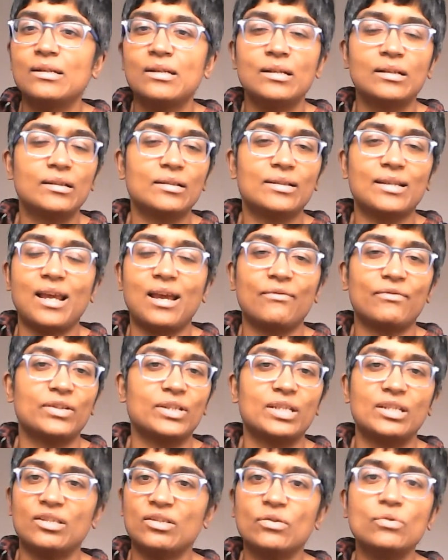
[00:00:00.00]
doesn't have any
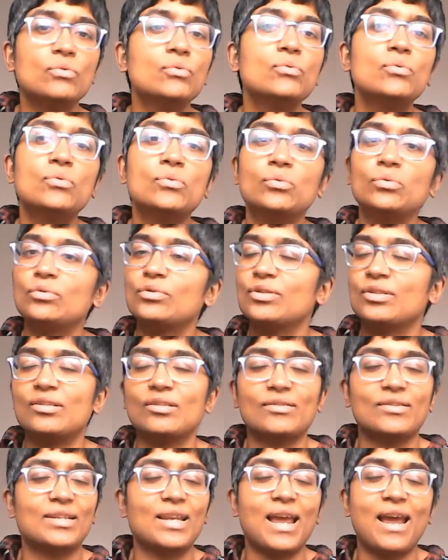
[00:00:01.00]
schools,
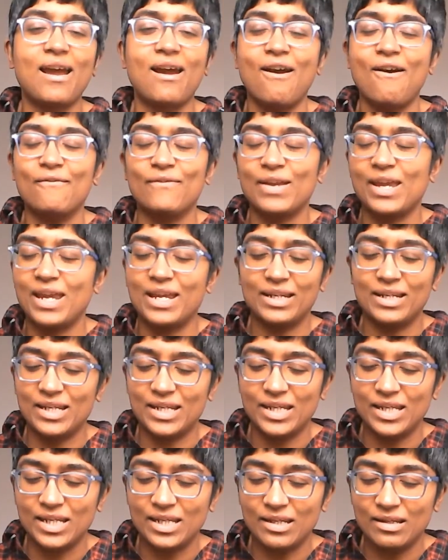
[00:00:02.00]
doesn't have
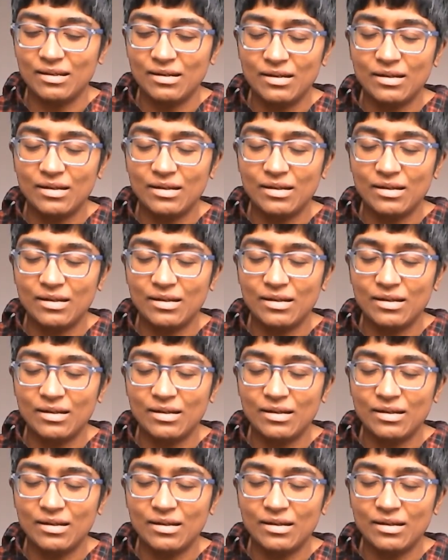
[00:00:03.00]
any,